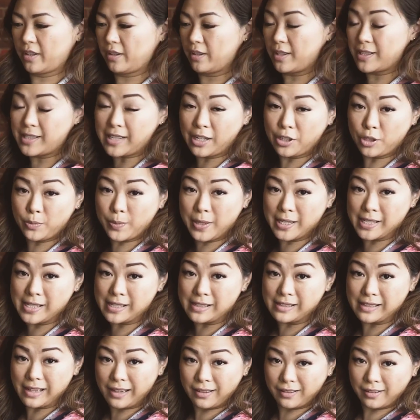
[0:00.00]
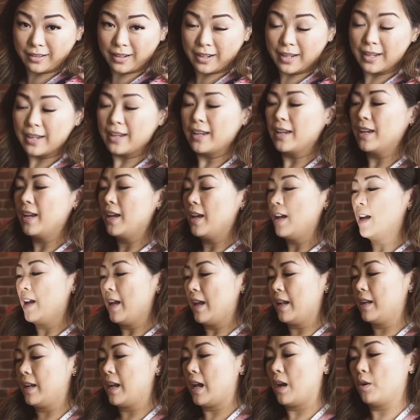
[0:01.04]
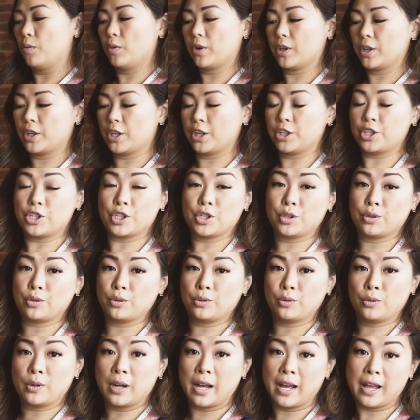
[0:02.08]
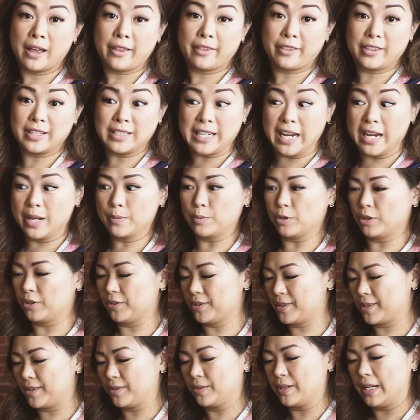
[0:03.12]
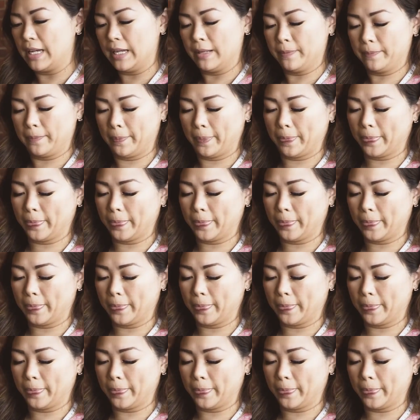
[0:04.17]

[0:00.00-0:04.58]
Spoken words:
The centerpiece is done. And now we're gonna do the tables, okay?